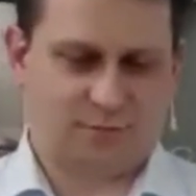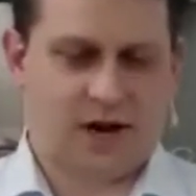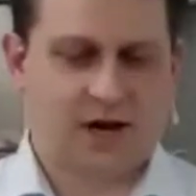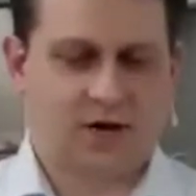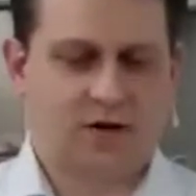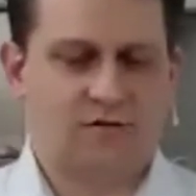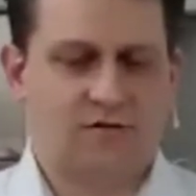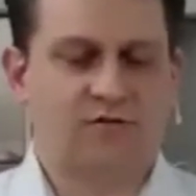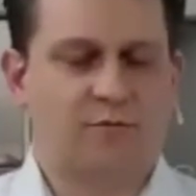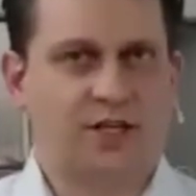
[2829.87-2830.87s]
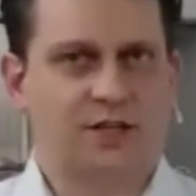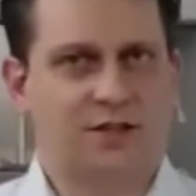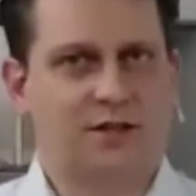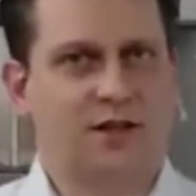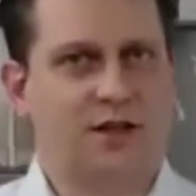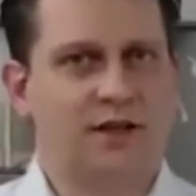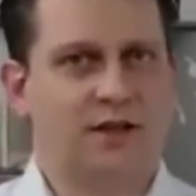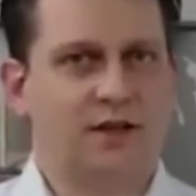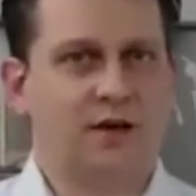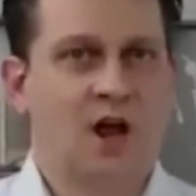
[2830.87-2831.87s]
pack of pens that are lying
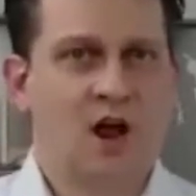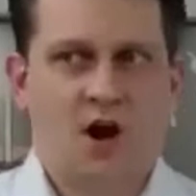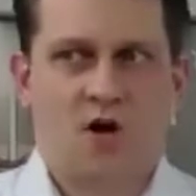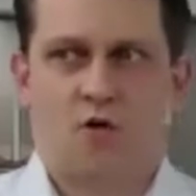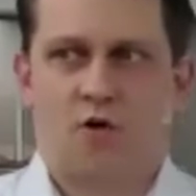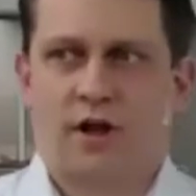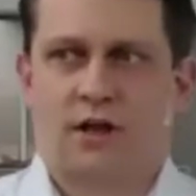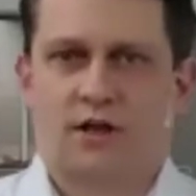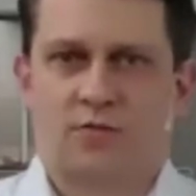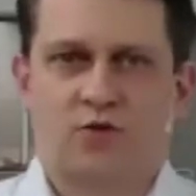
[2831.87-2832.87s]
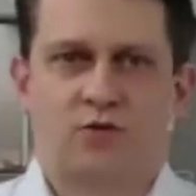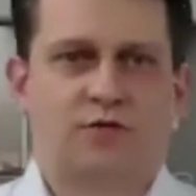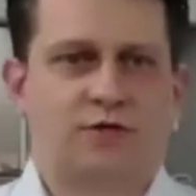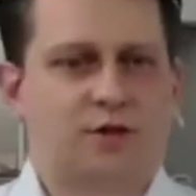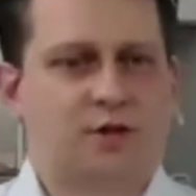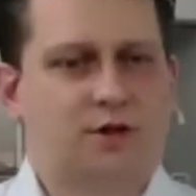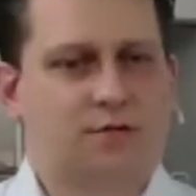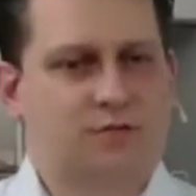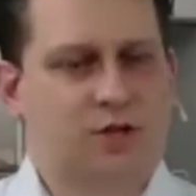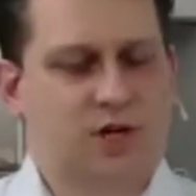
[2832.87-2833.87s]
there, or I can move
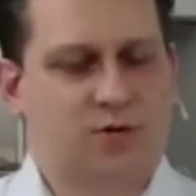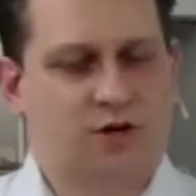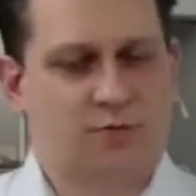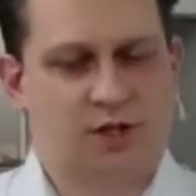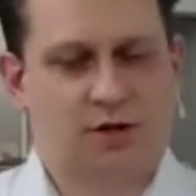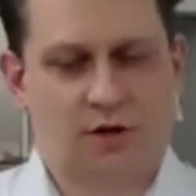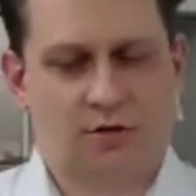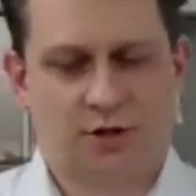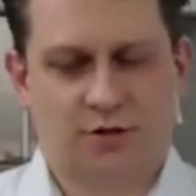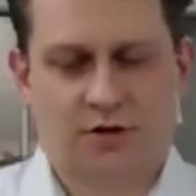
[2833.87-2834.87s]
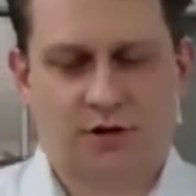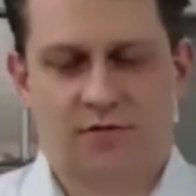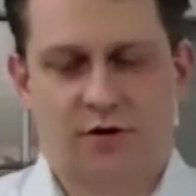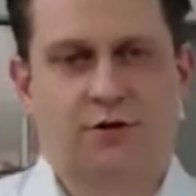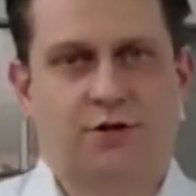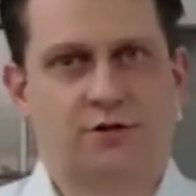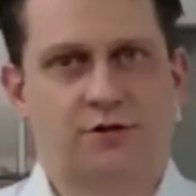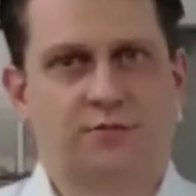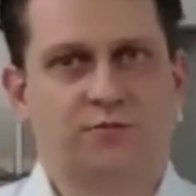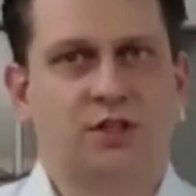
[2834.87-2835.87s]
the camera a bit closer and focus on
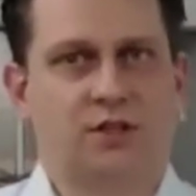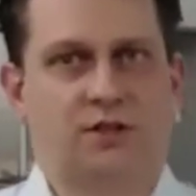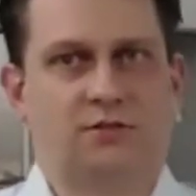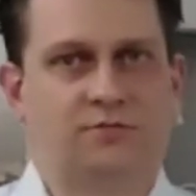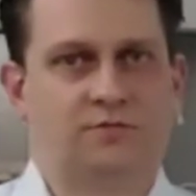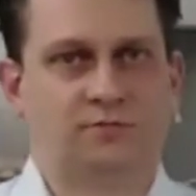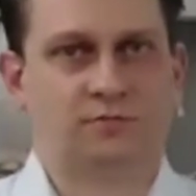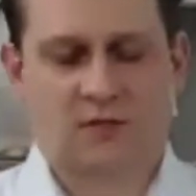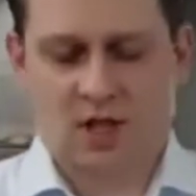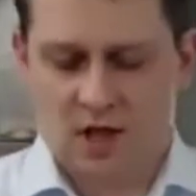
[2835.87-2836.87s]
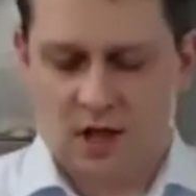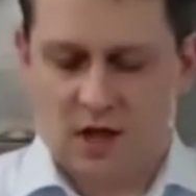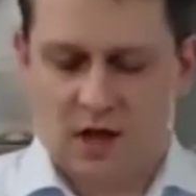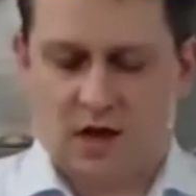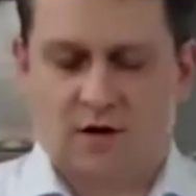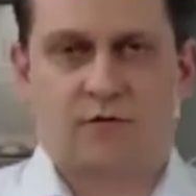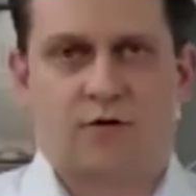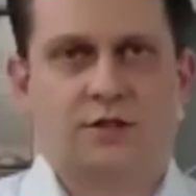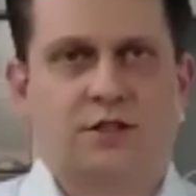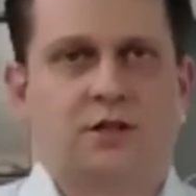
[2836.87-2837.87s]
some detail. And of
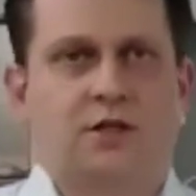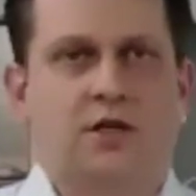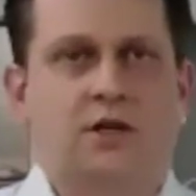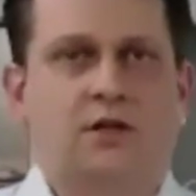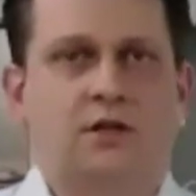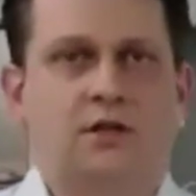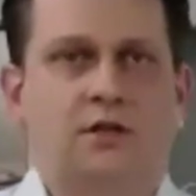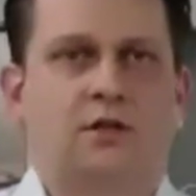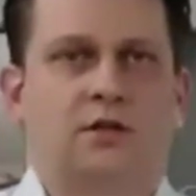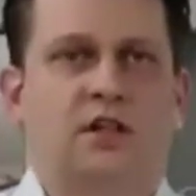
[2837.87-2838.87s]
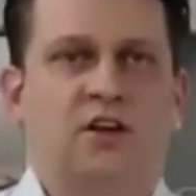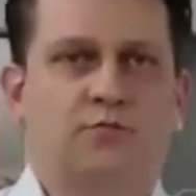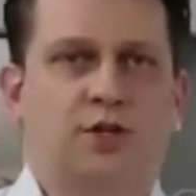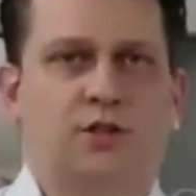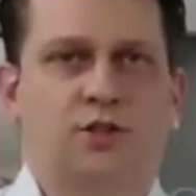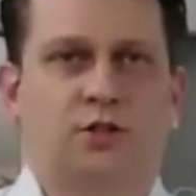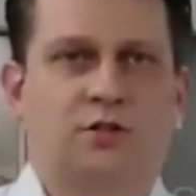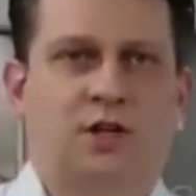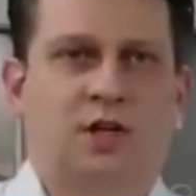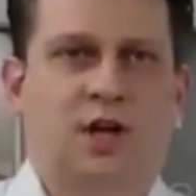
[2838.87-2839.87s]
course, in the left picture,
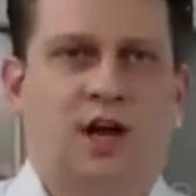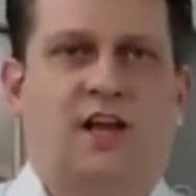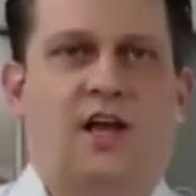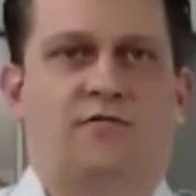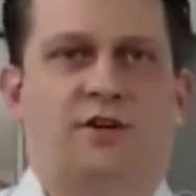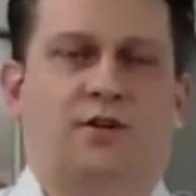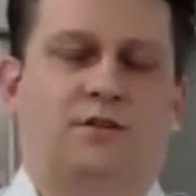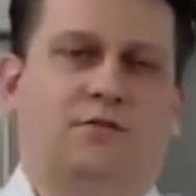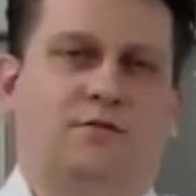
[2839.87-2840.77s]
I have a